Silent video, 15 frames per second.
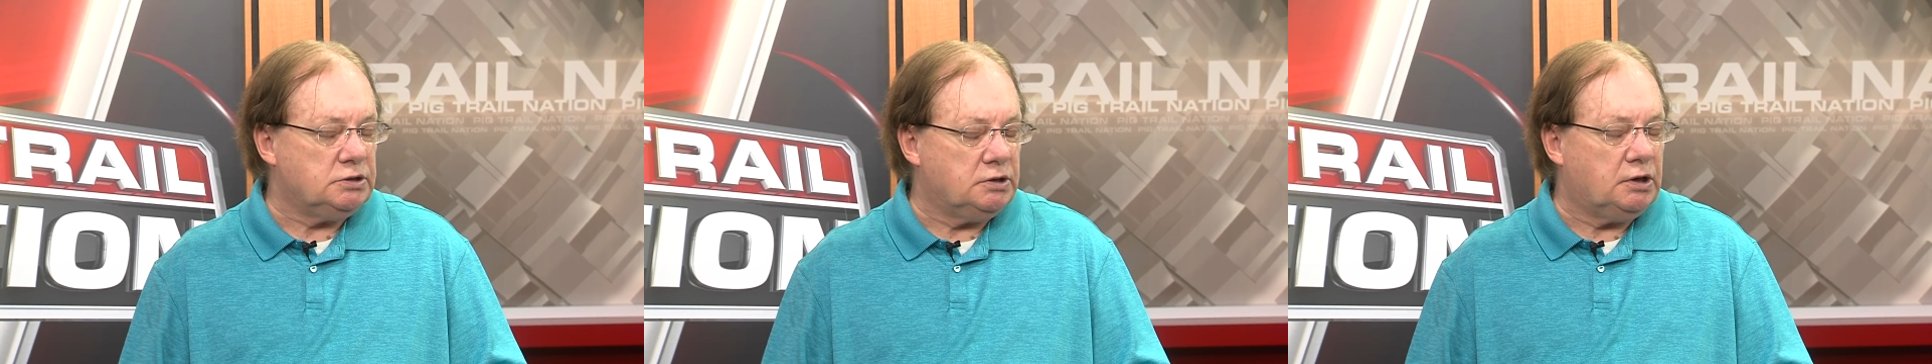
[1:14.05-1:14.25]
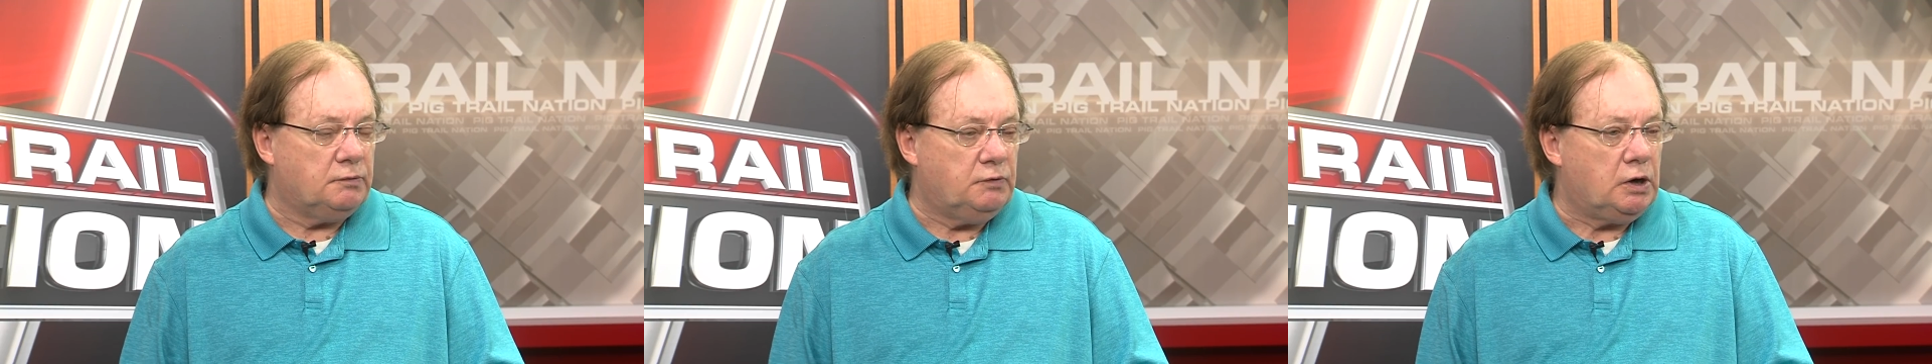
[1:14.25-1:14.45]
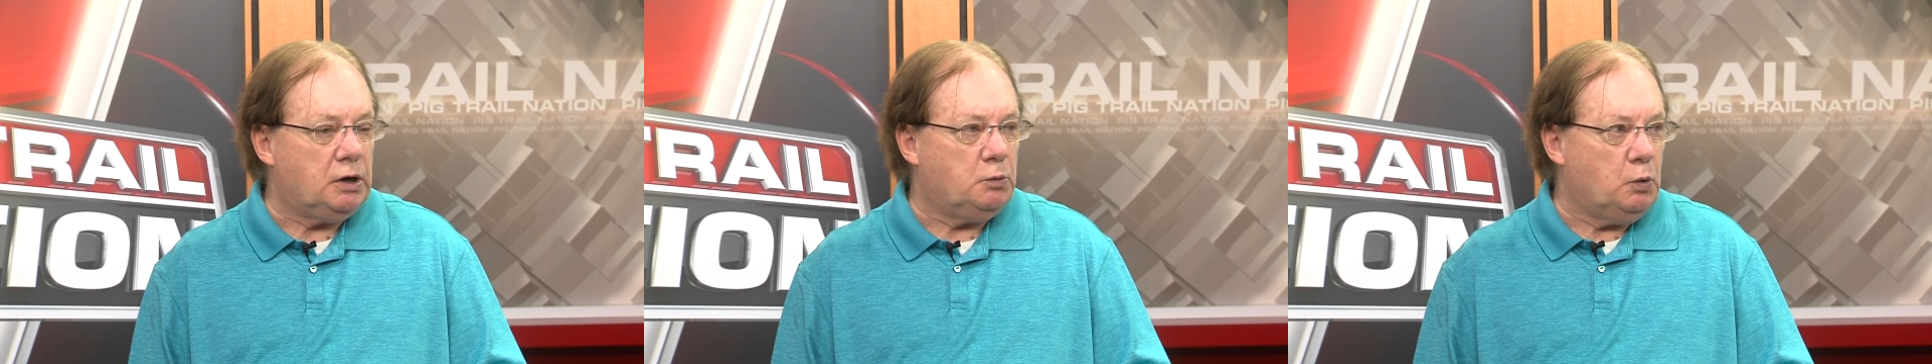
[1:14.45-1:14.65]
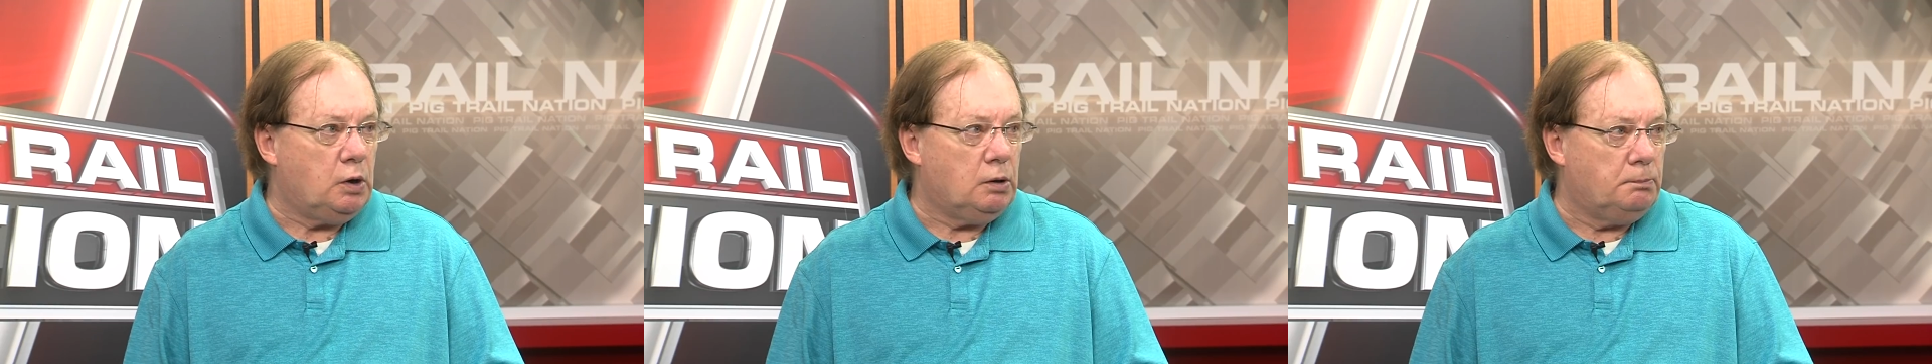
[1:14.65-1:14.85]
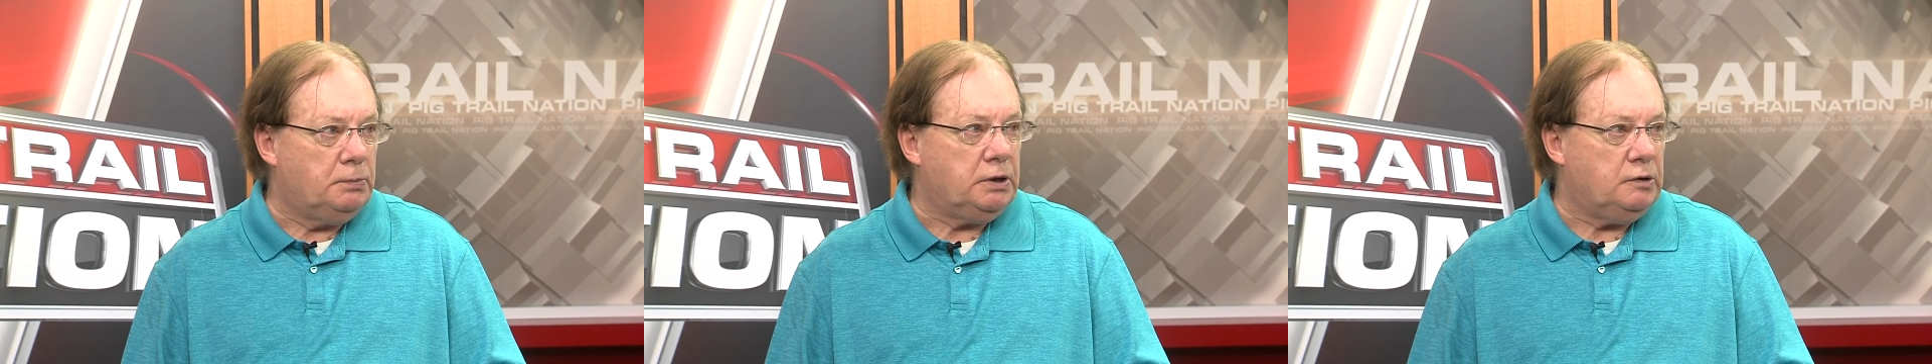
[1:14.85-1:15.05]
it could very
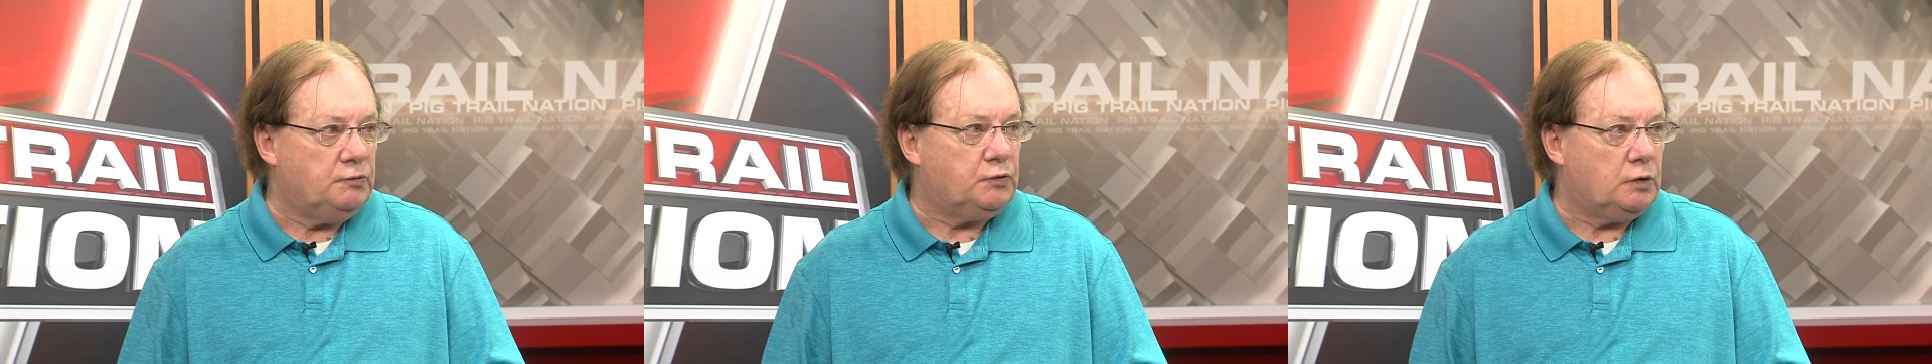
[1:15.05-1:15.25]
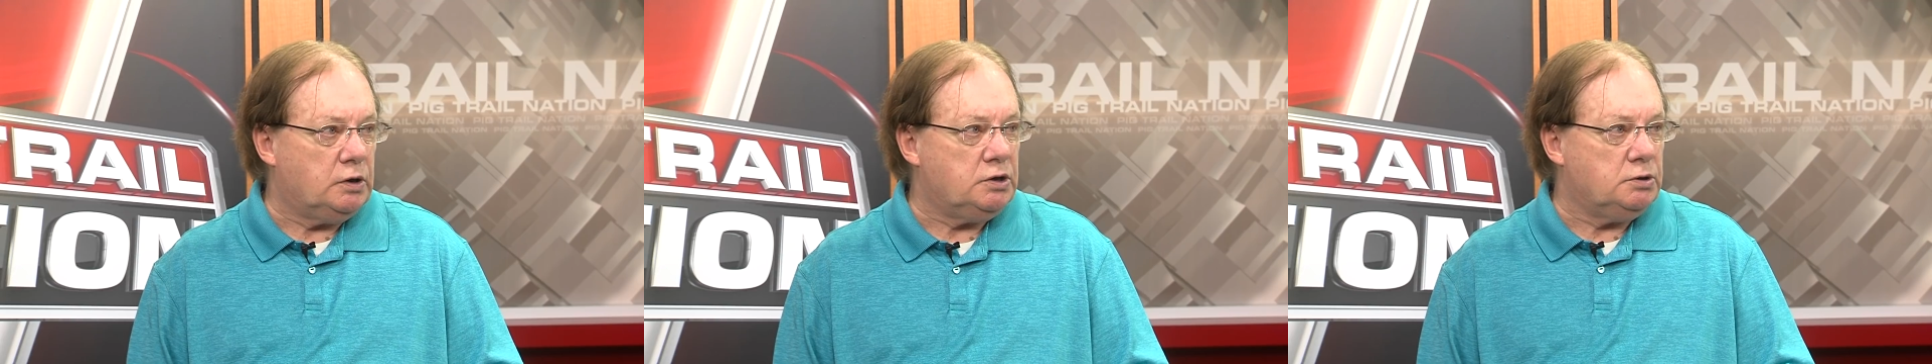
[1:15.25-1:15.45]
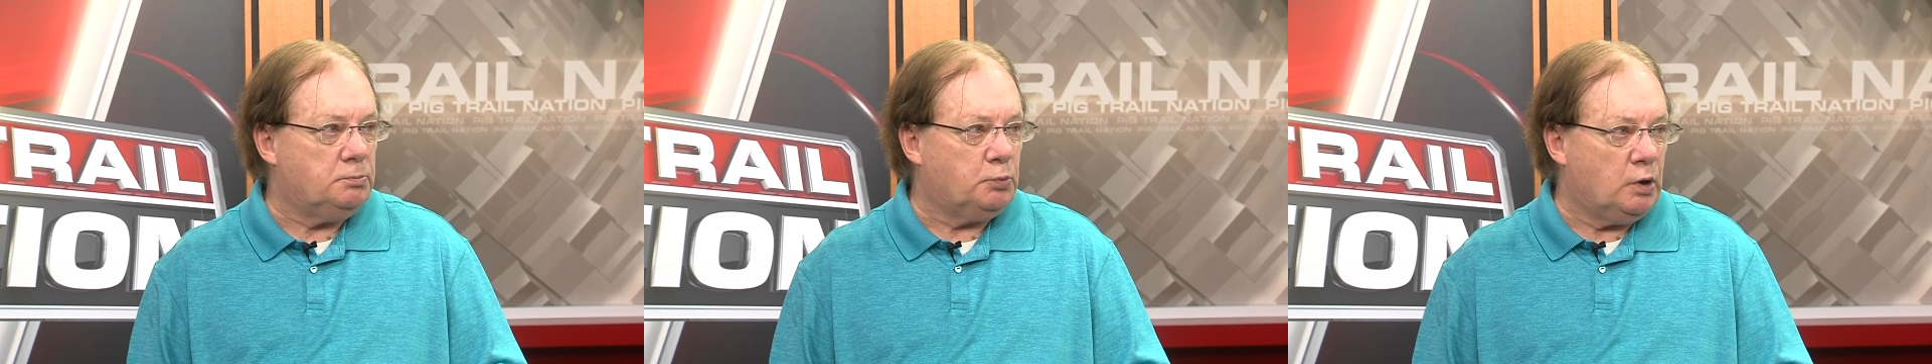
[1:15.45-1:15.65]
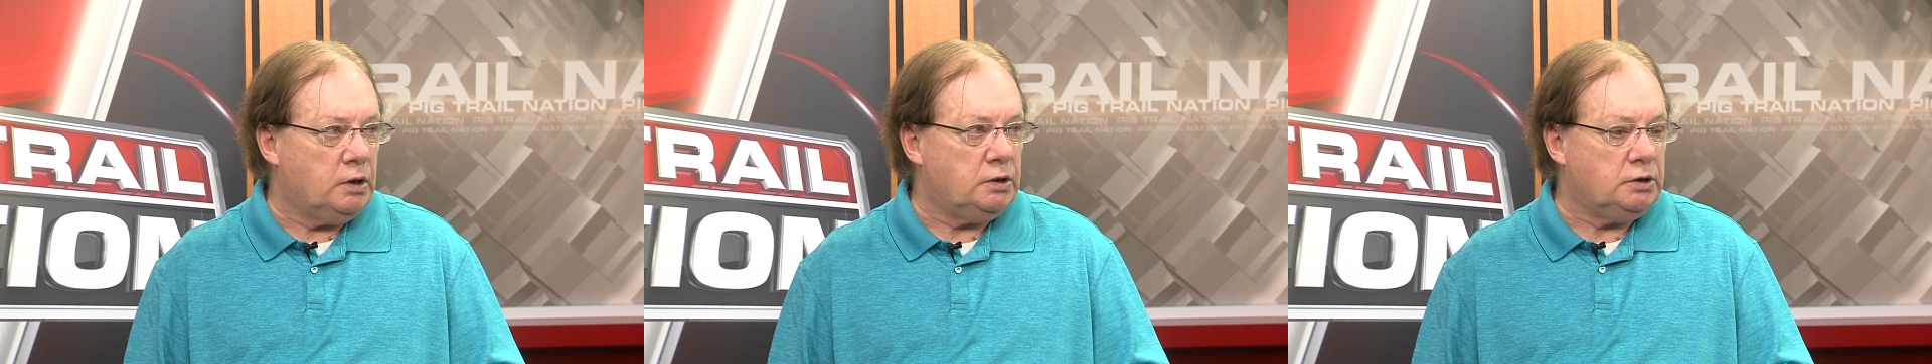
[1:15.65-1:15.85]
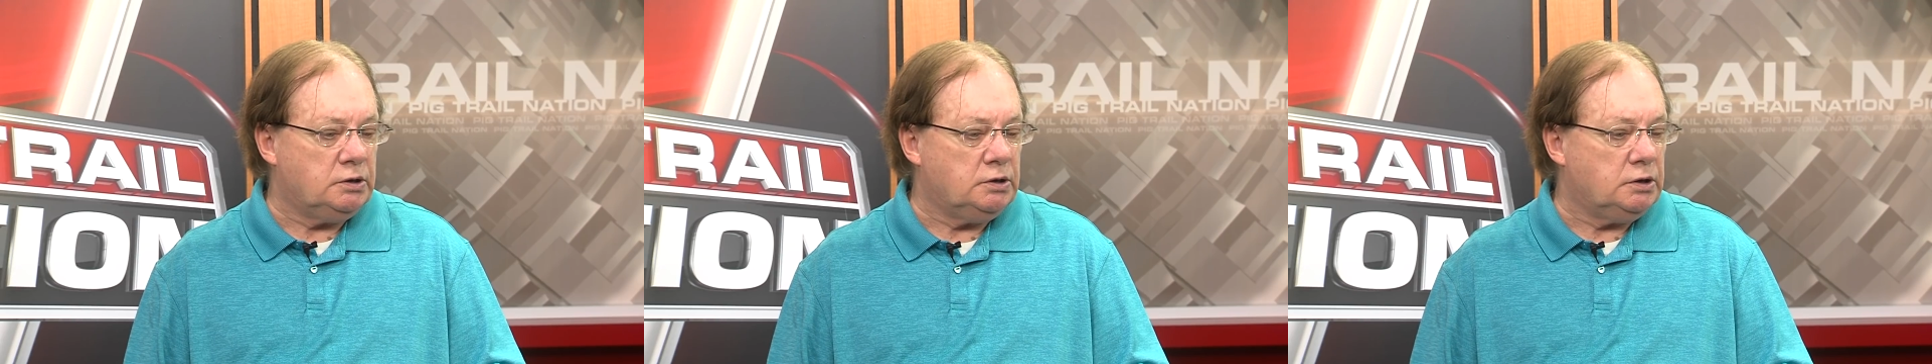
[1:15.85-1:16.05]
well be for
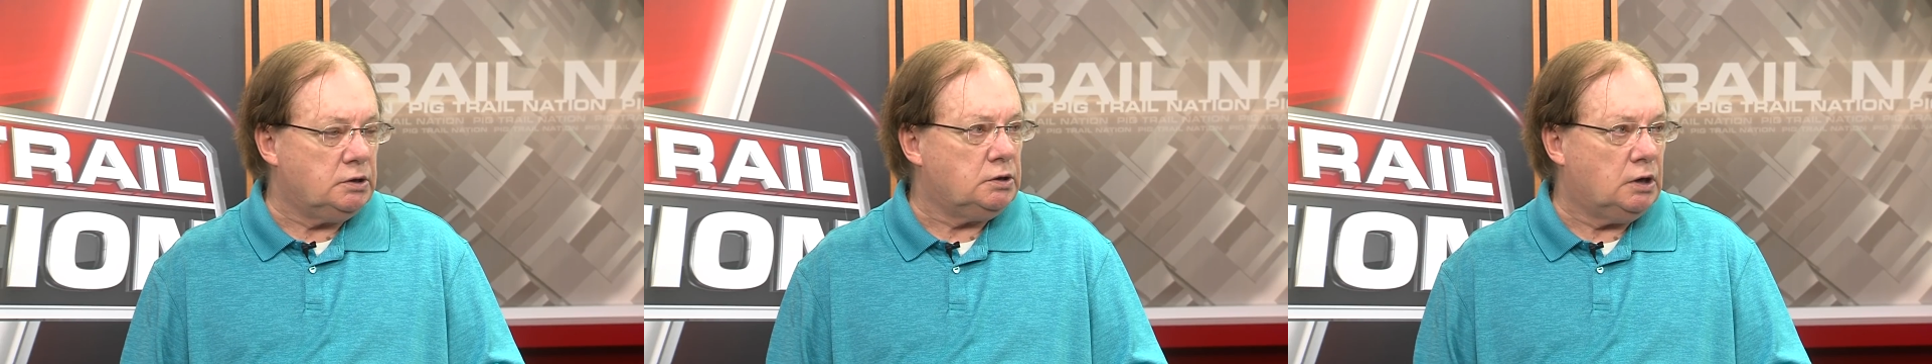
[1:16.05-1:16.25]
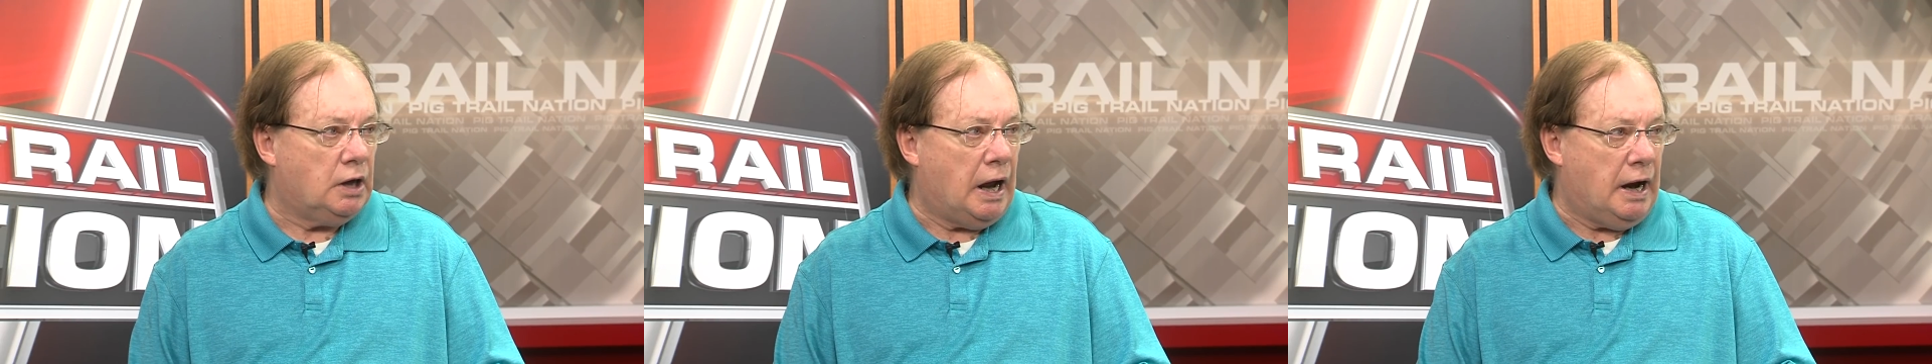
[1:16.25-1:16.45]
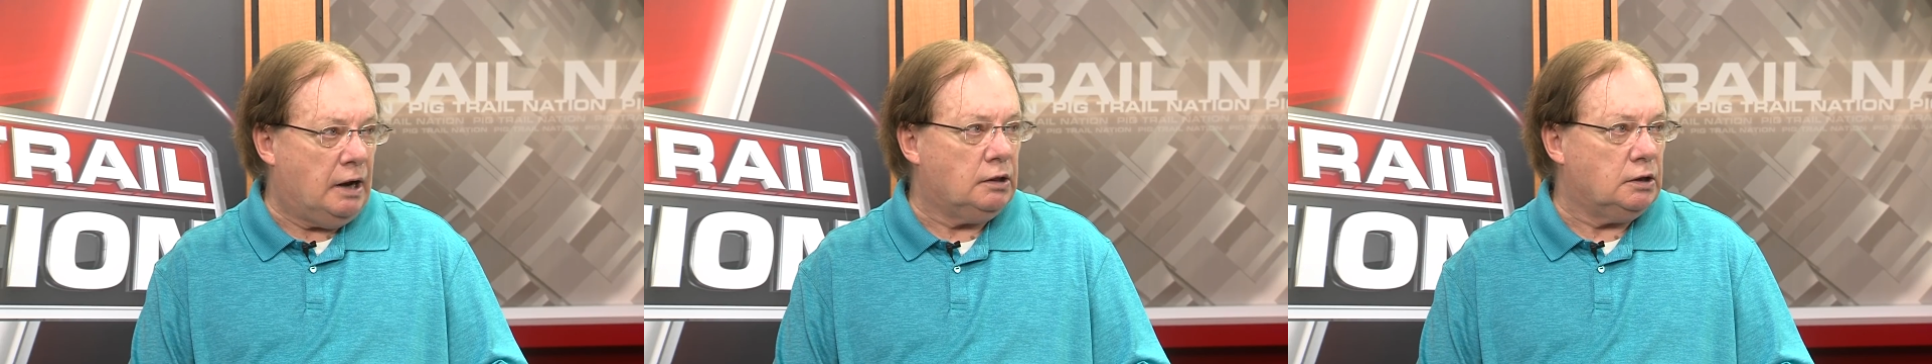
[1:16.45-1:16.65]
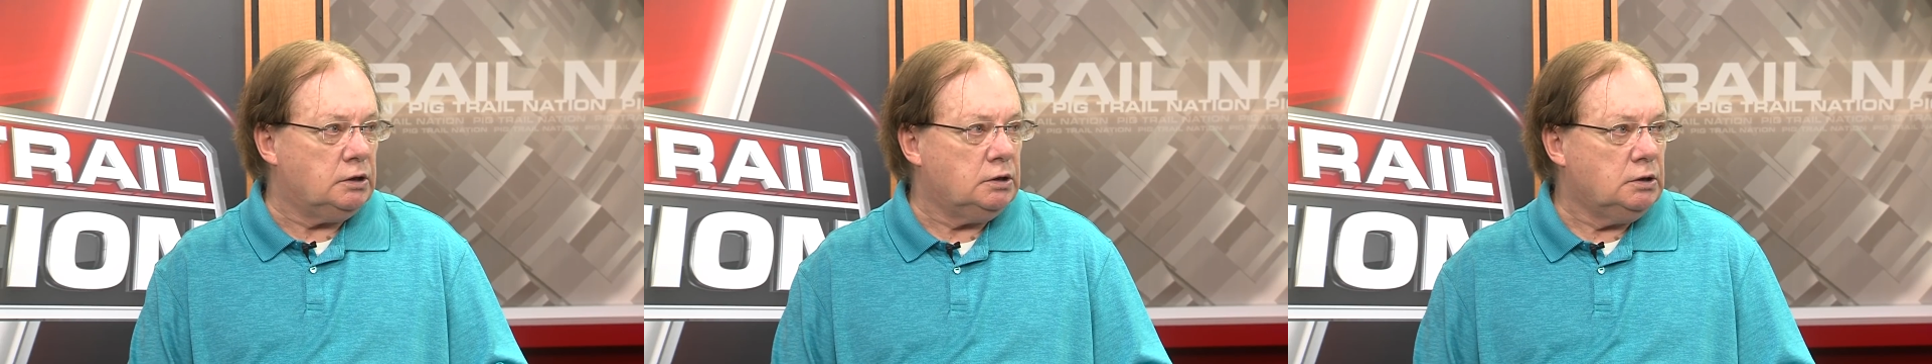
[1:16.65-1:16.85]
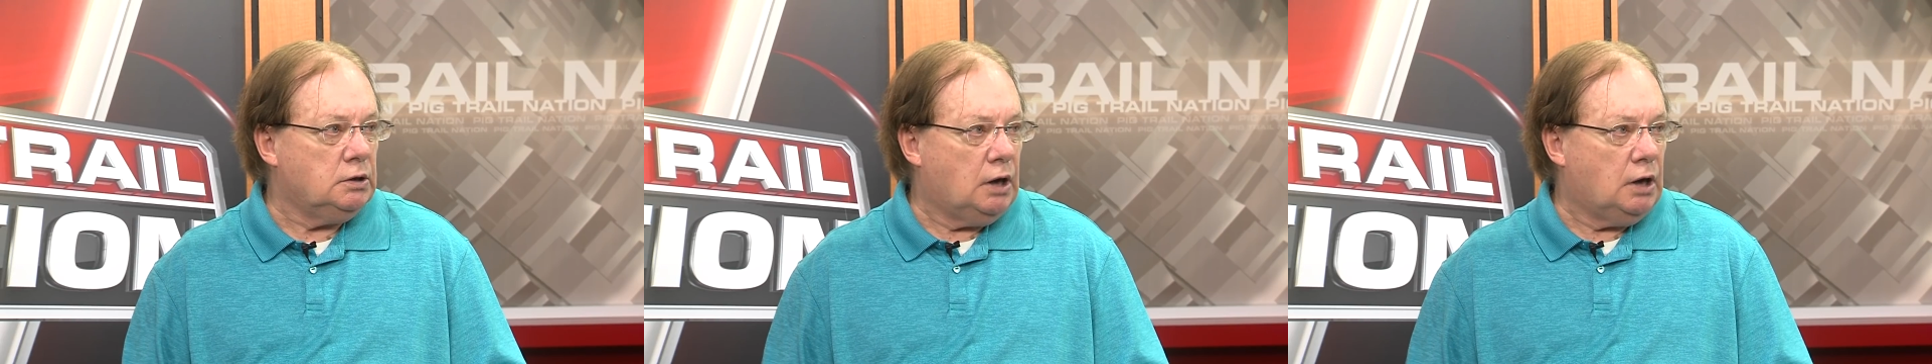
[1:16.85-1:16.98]
Brendan and uh, Allen.